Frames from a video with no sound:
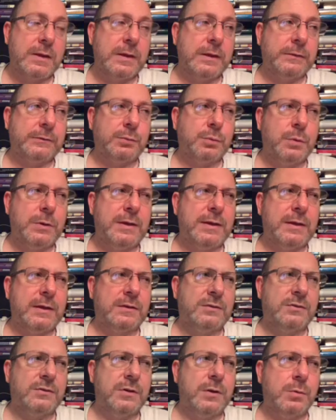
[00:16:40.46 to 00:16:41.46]
it's
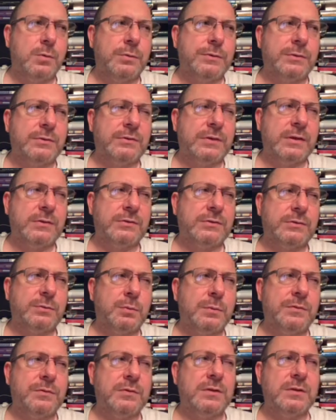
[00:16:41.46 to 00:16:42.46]
weird, you know, with the test,
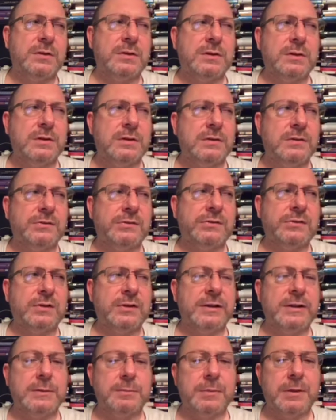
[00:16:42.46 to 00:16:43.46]
with the
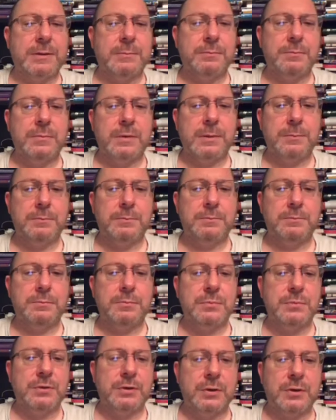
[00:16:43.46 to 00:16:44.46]
sleep, hip, hip,
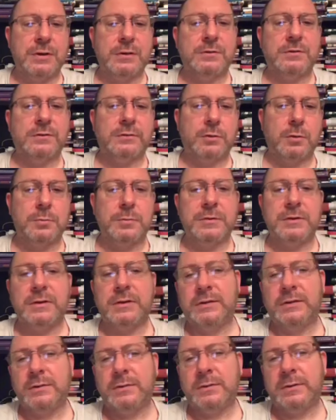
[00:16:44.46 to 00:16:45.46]
you know,
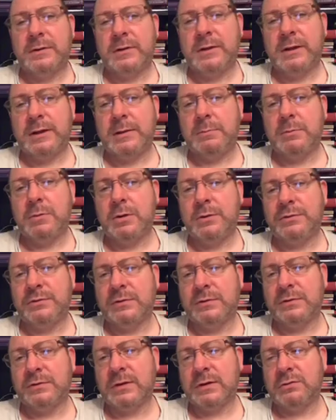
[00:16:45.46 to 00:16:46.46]
insomnia,
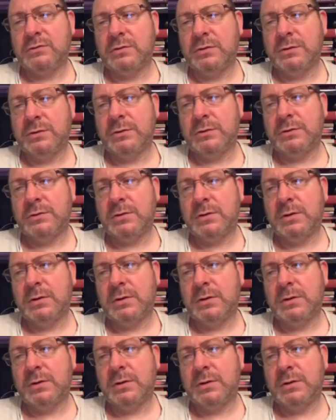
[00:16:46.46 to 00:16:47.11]
hypnosis sessions,